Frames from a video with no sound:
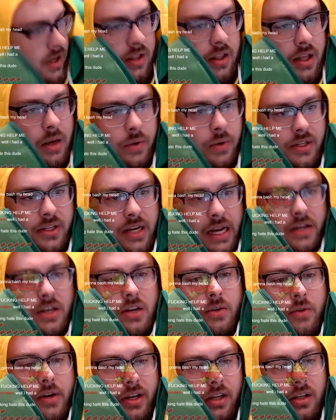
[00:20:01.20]
that was sent
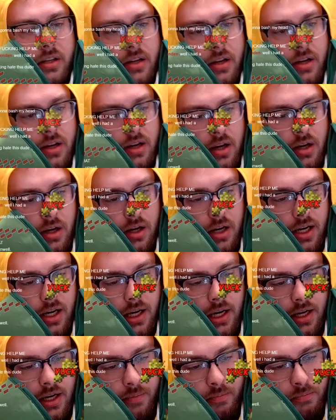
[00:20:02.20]
to us,
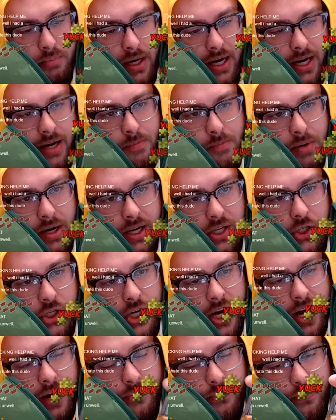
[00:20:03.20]
uh, by, by
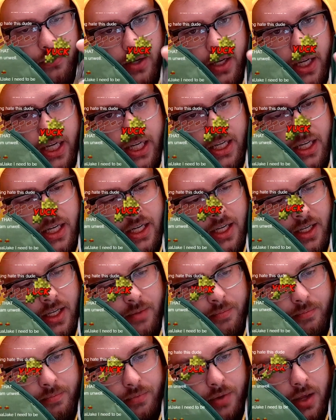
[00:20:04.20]
Jeff.
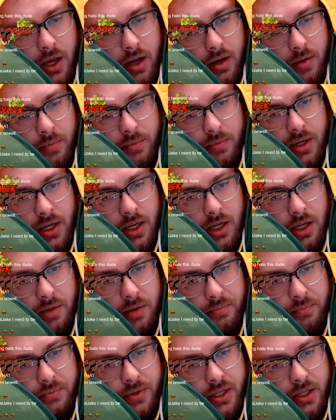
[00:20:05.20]
Um, um,
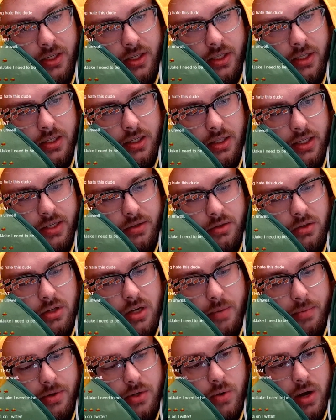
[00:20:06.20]
um, uh, a deli
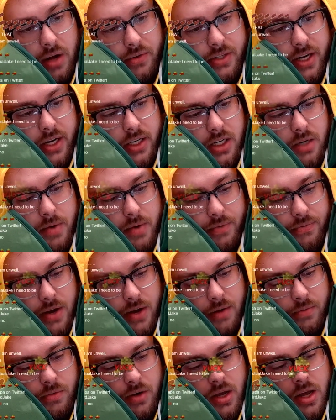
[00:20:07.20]
number twelve was actually my
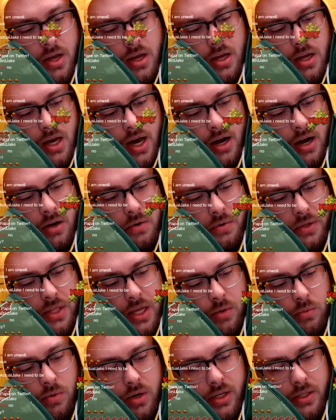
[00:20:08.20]
favorite. I don't know what
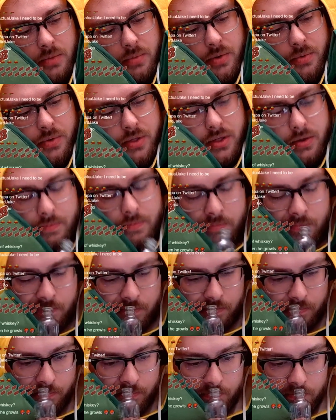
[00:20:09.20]
that was, but it was...
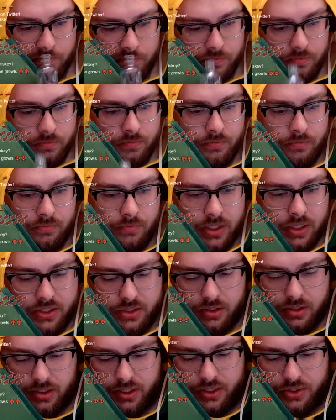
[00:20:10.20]
Mm, it's
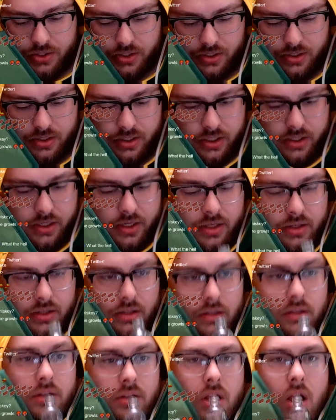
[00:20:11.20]
delicious. And, and,
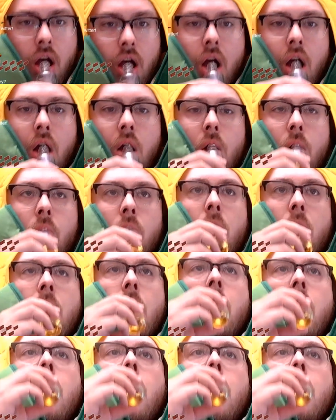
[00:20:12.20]
and, uh, mm-hmm,